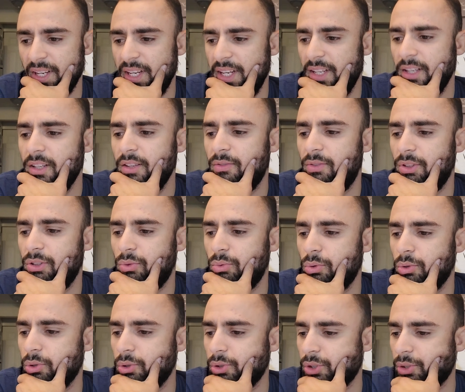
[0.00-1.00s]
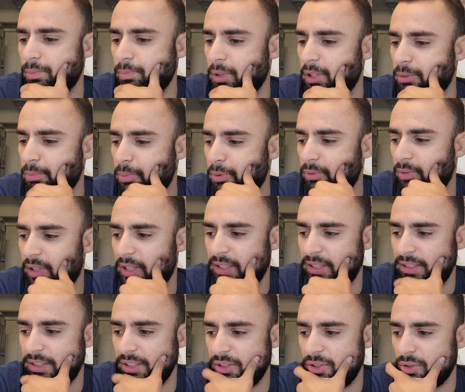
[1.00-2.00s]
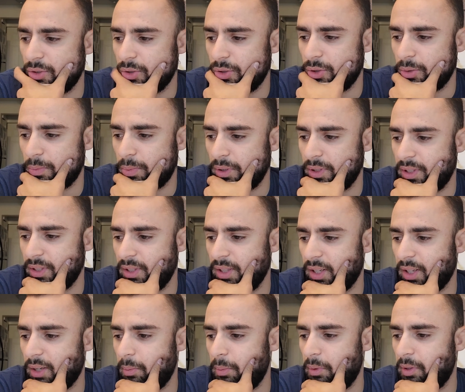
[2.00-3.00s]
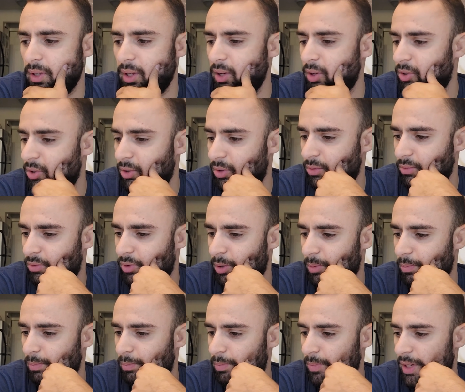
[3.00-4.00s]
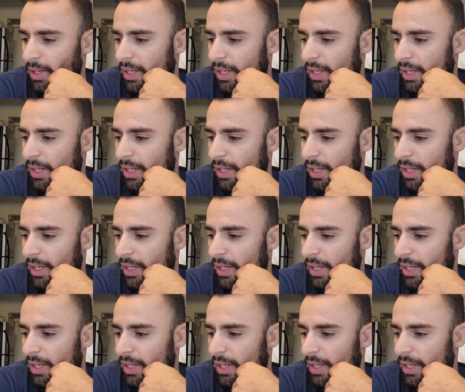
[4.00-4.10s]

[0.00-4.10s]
individuals must provide digital or printed documentation from